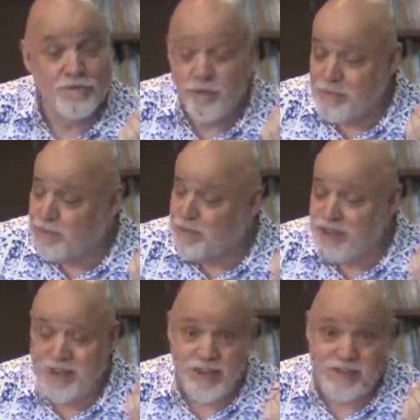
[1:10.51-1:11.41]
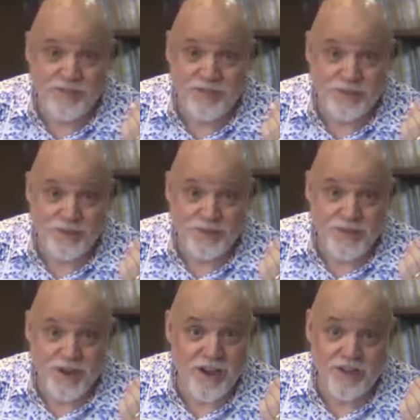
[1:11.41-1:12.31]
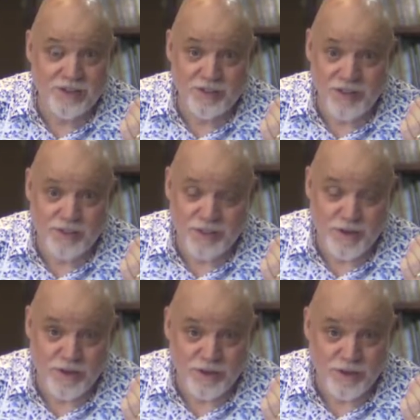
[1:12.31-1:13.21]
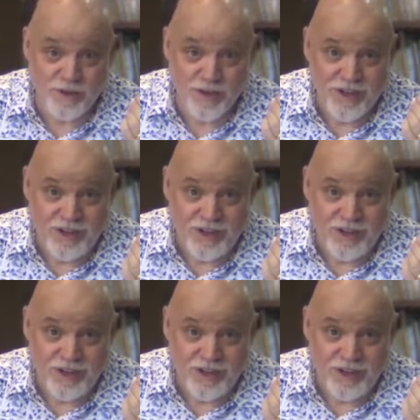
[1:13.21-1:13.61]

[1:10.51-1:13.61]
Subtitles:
Remember, the kings of this earth are God's servants also.